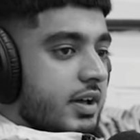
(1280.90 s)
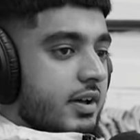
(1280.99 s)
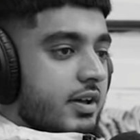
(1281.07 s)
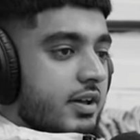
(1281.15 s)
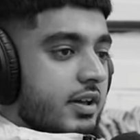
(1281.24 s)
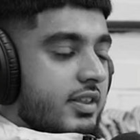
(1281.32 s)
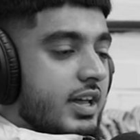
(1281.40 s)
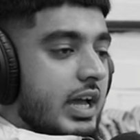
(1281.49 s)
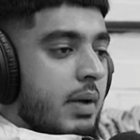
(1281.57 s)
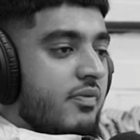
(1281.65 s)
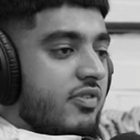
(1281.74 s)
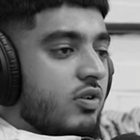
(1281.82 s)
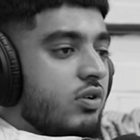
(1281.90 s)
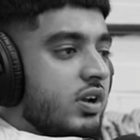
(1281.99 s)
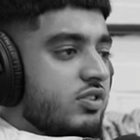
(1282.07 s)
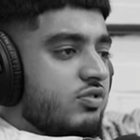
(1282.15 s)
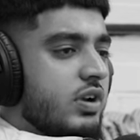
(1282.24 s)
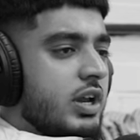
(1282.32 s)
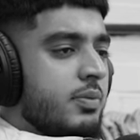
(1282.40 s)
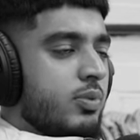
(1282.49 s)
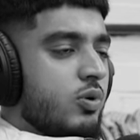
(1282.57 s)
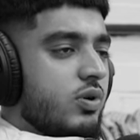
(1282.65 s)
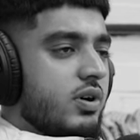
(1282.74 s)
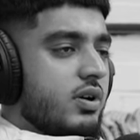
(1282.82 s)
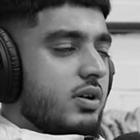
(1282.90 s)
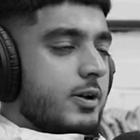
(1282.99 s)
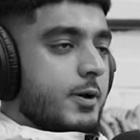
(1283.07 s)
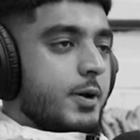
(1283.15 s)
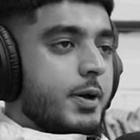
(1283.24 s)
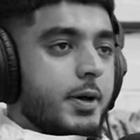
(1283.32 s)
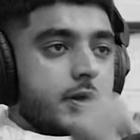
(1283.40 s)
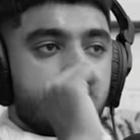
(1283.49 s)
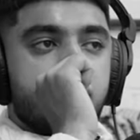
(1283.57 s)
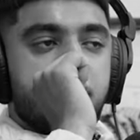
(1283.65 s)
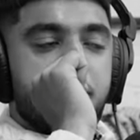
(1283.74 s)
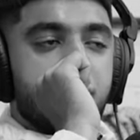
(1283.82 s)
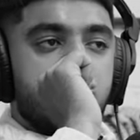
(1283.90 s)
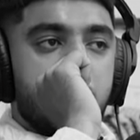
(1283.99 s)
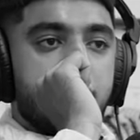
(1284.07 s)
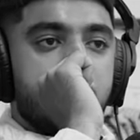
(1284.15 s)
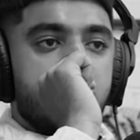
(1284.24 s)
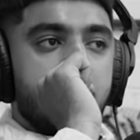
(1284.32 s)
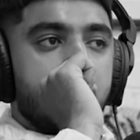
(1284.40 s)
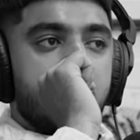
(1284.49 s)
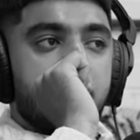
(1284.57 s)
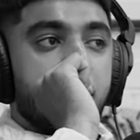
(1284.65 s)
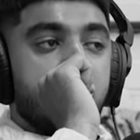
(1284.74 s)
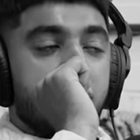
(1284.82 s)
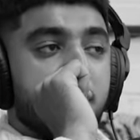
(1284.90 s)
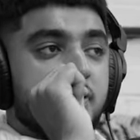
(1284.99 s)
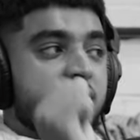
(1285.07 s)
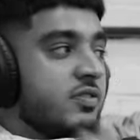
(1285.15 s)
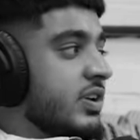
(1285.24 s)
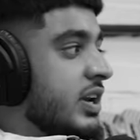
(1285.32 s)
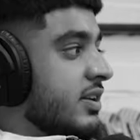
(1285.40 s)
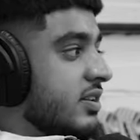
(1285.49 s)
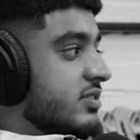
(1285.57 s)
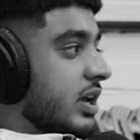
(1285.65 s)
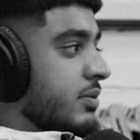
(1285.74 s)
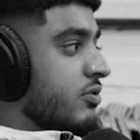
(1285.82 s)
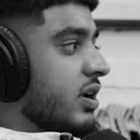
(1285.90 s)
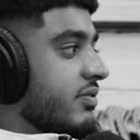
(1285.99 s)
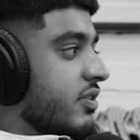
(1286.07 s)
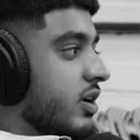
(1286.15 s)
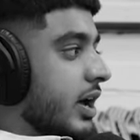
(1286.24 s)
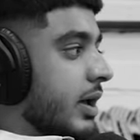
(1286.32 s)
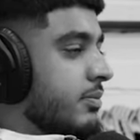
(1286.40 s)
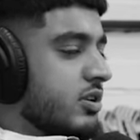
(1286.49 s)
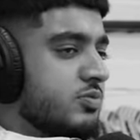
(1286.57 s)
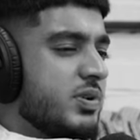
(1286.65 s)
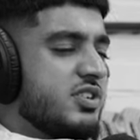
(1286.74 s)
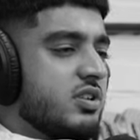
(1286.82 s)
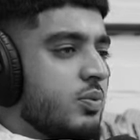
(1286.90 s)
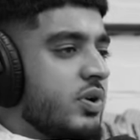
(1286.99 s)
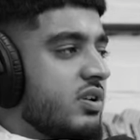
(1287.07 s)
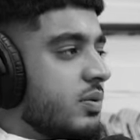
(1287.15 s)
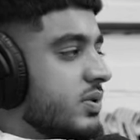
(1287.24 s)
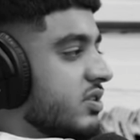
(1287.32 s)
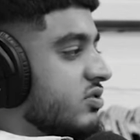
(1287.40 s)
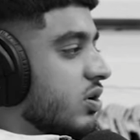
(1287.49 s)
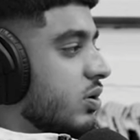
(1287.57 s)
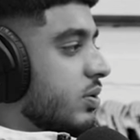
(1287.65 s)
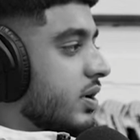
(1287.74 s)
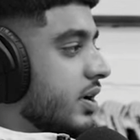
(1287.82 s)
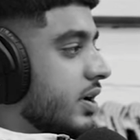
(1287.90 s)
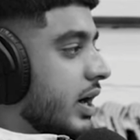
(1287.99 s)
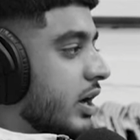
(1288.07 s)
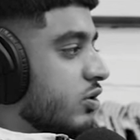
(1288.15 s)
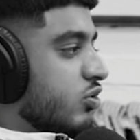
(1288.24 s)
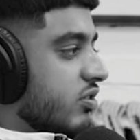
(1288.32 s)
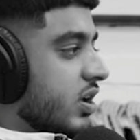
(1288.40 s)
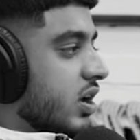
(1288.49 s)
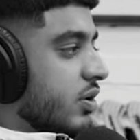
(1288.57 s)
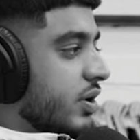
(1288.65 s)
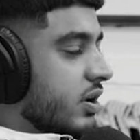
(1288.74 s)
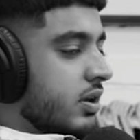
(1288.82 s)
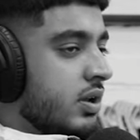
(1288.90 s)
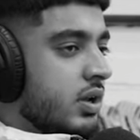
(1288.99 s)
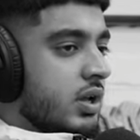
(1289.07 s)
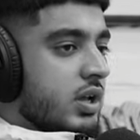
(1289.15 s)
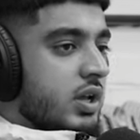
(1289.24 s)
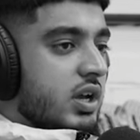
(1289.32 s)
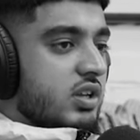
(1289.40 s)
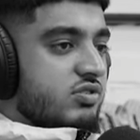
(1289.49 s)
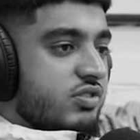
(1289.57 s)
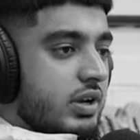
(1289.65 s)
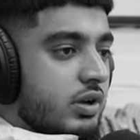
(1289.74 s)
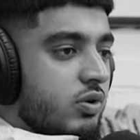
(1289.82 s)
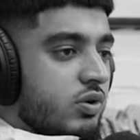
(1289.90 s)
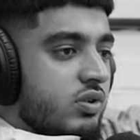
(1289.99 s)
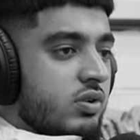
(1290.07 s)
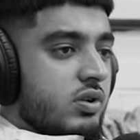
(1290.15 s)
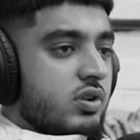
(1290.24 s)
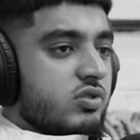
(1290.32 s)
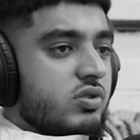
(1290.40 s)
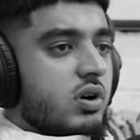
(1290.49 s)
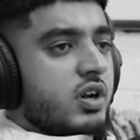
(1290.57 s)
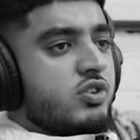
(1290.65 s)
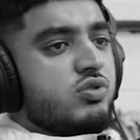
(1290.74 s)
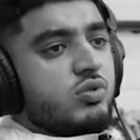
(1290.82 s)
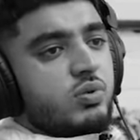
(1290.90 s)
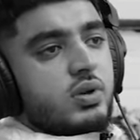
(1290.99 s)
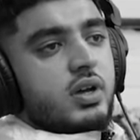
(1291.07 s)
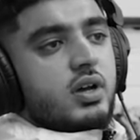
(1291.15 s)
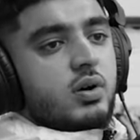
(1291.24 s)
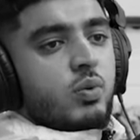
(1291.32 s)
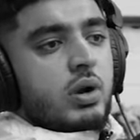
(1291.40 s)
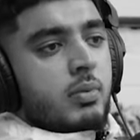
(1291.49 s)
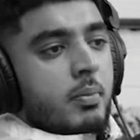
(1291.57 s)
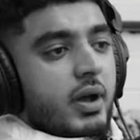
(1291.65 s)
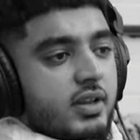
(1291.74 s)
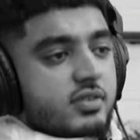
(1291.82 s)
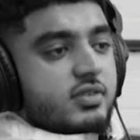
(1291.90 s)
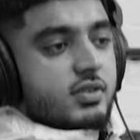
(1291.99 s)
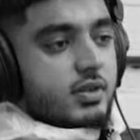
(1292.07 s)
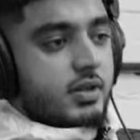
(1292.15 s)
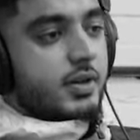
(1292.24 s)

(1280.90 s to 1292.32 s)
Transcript: In that game, fielding is really important. You have to be sharp. But it's a really intense game, really fun game, especially in the winter when there's no outdoor cricket going on. It's really good. So I used to, one of my mates,